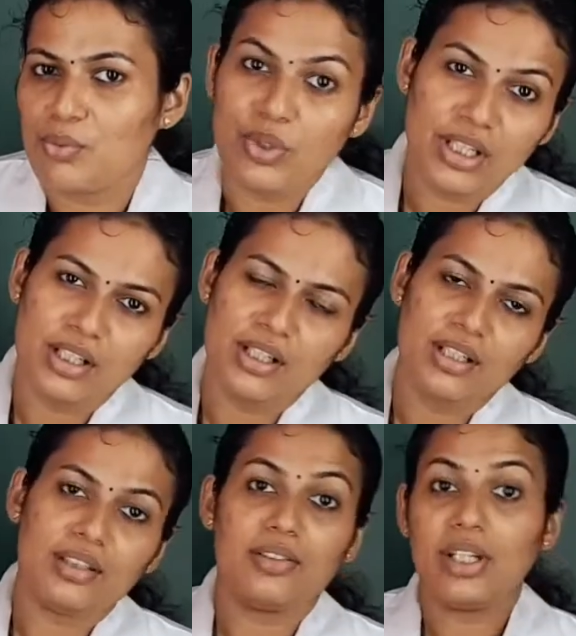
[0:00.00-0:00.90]
We
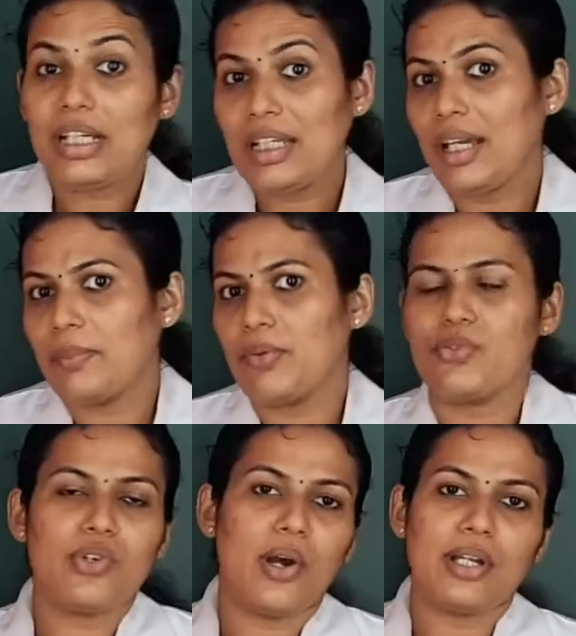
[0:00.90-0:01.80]
learned three type
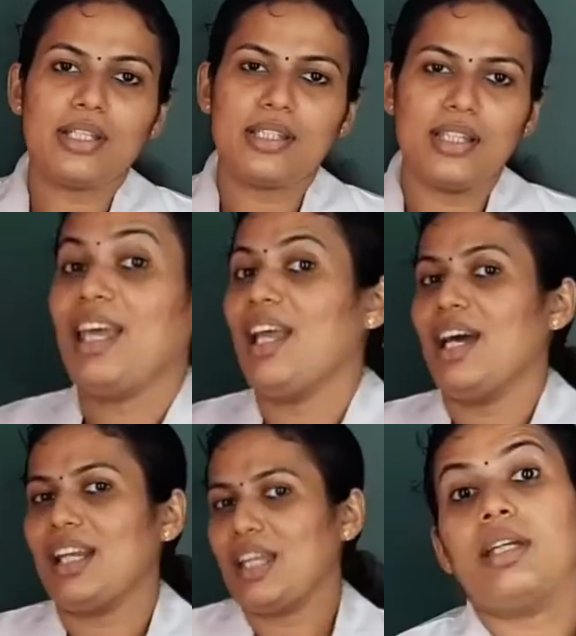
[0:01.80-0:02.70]
of joints. They
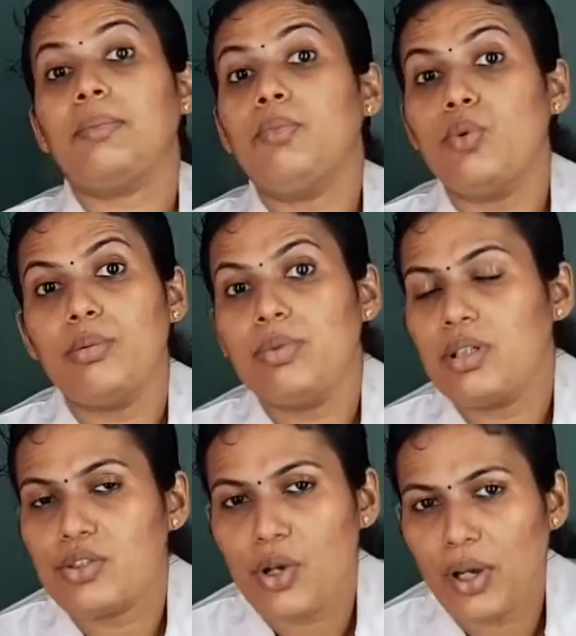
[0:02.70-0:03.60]
are
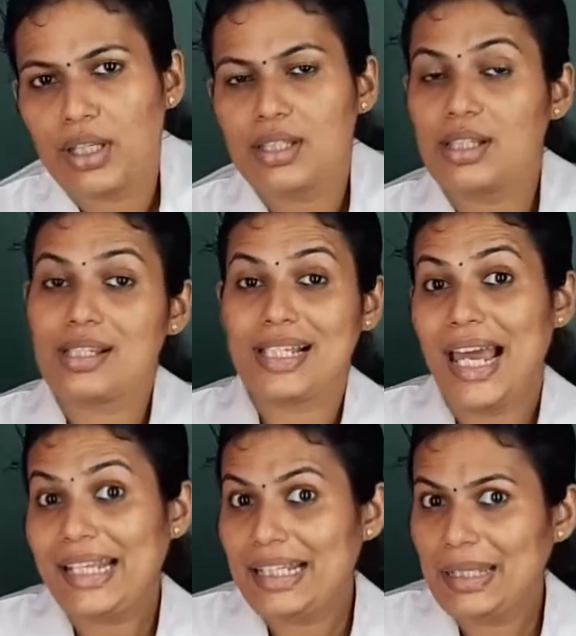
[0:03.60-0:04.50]
immovable joints,
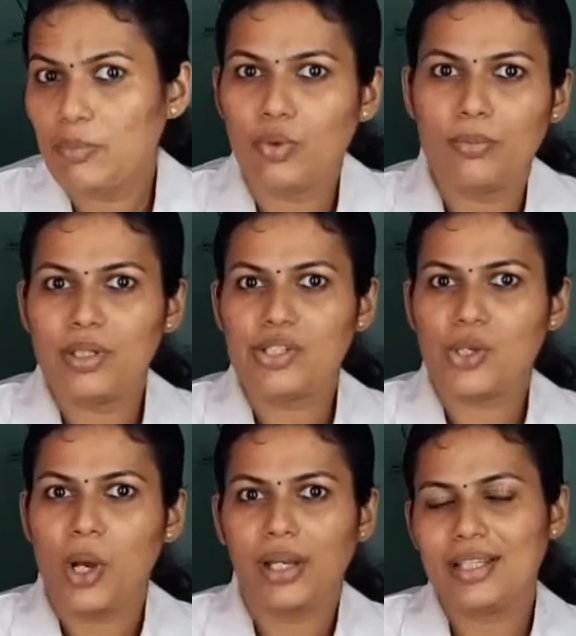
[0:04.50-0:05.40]
slightly movable
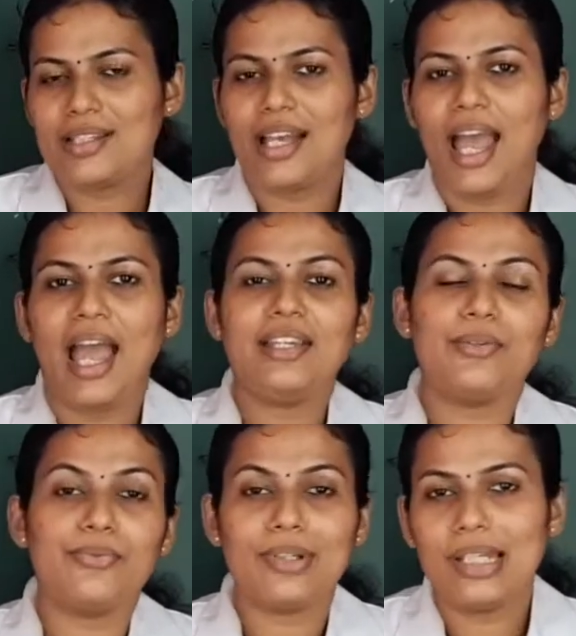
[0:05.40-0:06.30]
joints
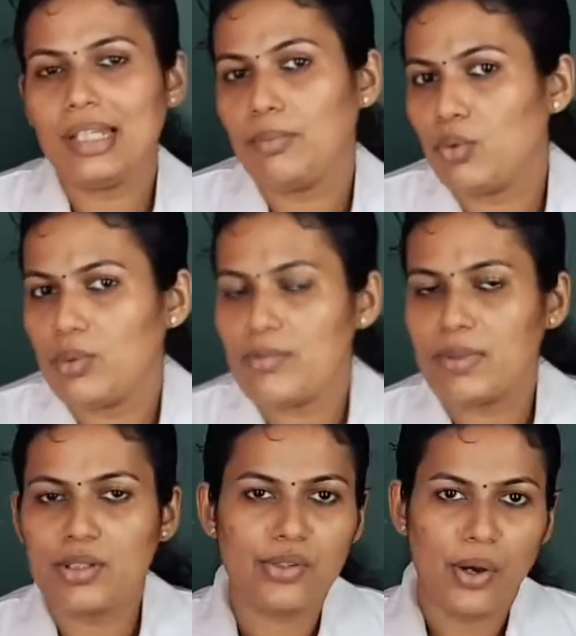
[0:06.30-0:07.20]
and freely
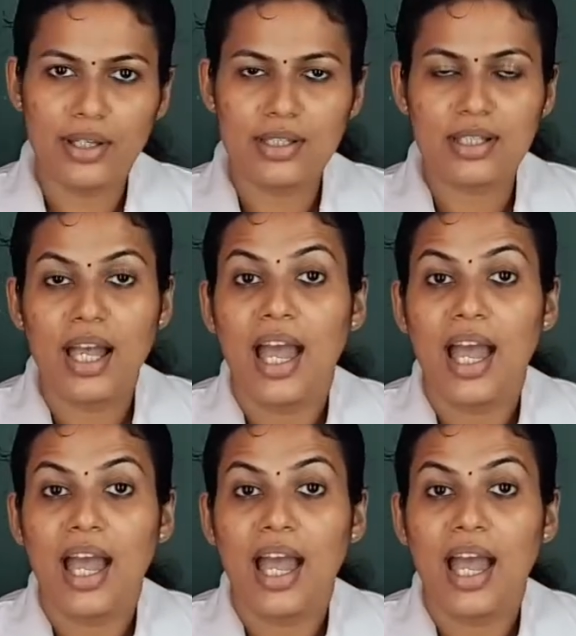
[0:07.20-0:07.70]
movable joints.